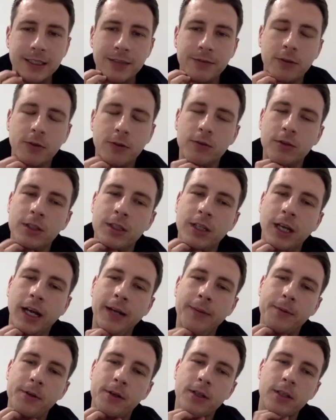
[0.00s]
difficult to say,
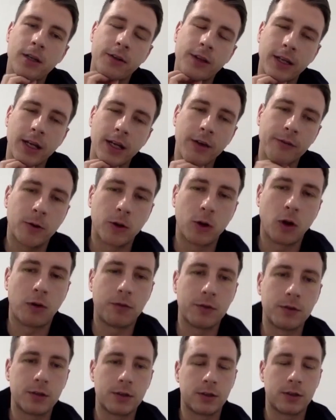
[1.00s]
because I think everyone
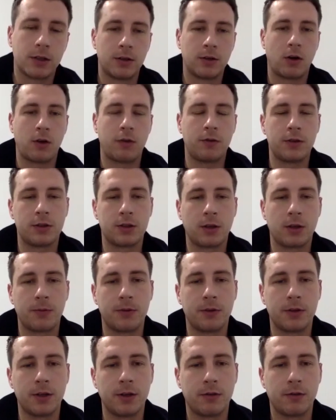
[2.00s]
offers
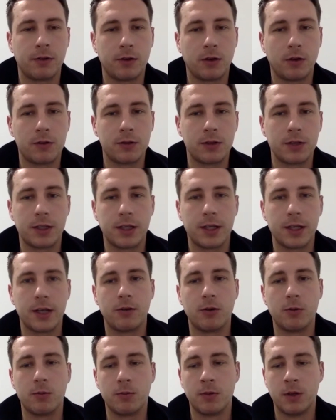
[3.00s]
something different. Obviously,
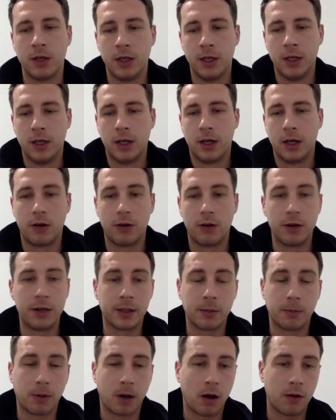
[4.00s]
Dereham are a league
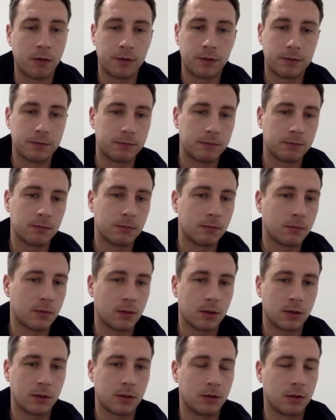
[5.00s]
above.
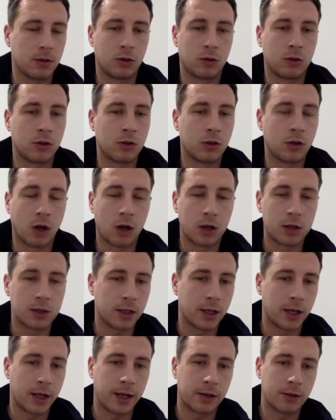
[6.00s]
Good guys
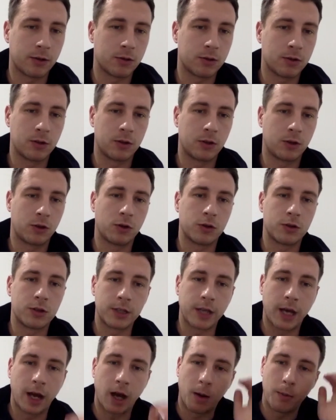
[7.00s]
there, good
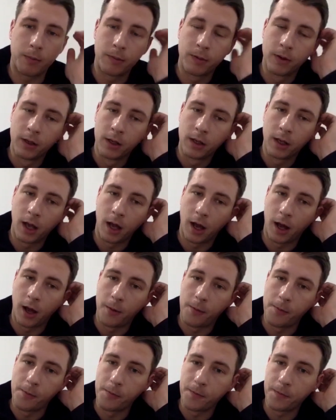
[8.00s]
setup.
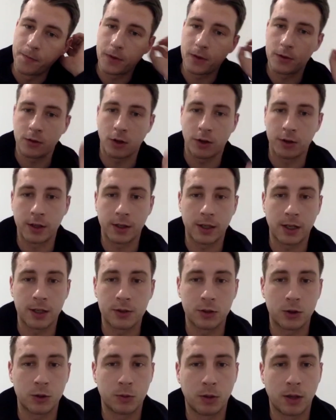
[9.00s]
So I think that's a
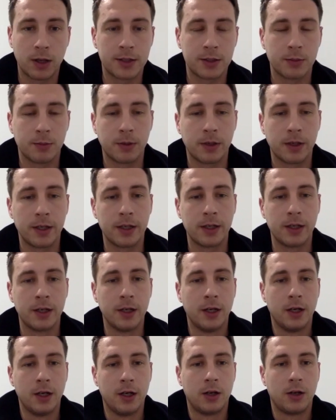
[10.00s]
good place to be.
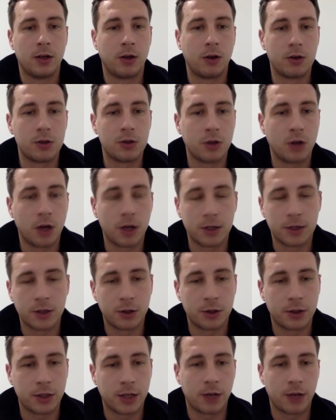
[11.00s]
Norwich United is only
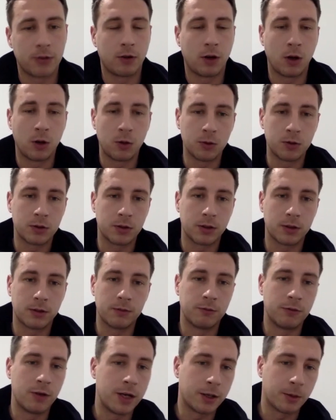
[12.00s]
down the road.
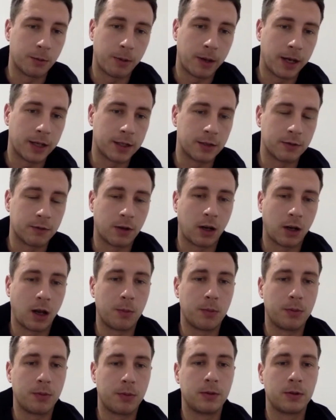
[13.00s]
Really competitive
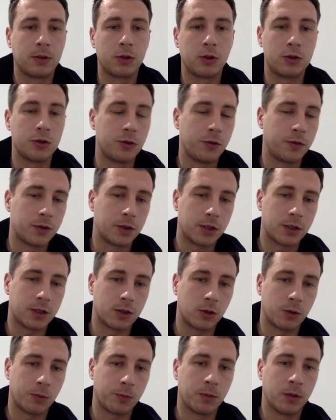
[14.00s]
club, good youth
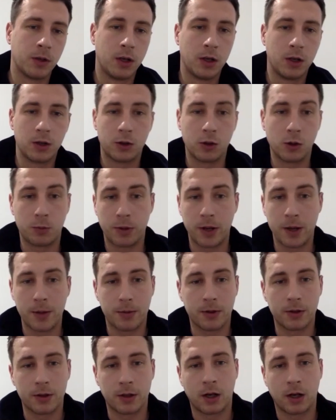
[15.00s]
system, good people
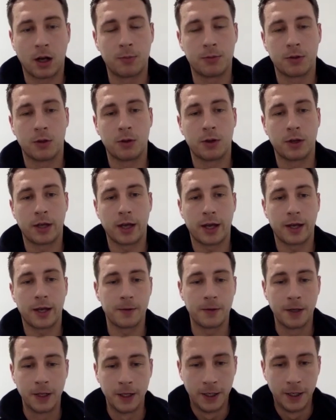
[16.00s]
at the club. So
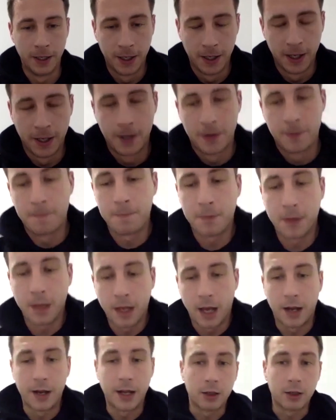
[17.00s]
again,
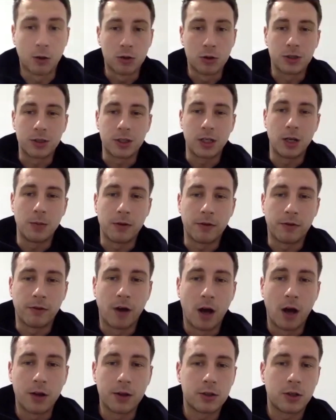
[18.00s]
and then Goulston's a little bit
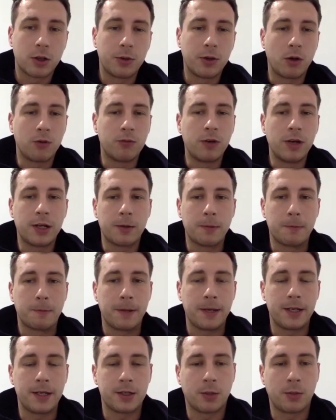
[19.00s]
further, so we don't really
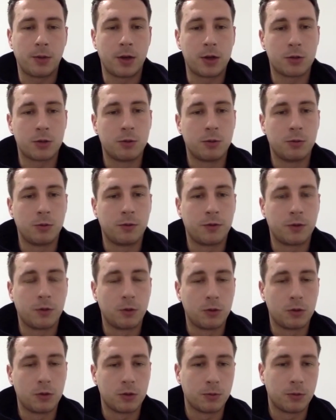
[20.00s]
compete so much with
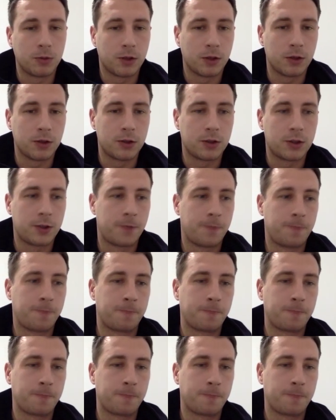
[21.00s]
Goulston, because